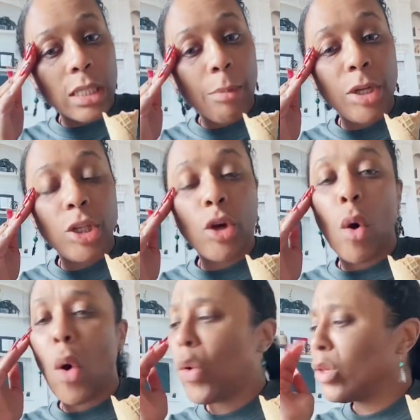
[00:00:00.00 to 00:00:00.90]
Stop putting your
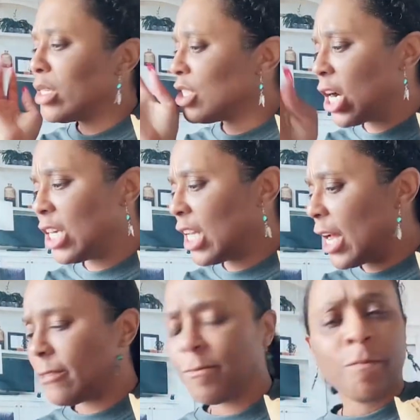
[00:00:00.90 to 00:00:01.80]
whole entire
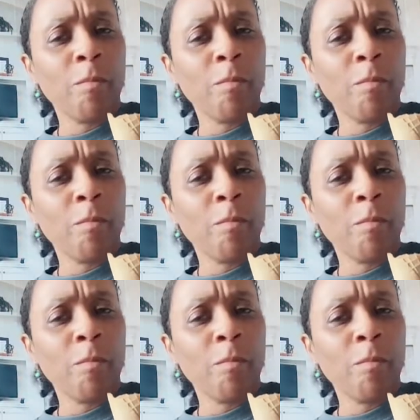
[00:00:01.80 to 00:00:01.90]
life,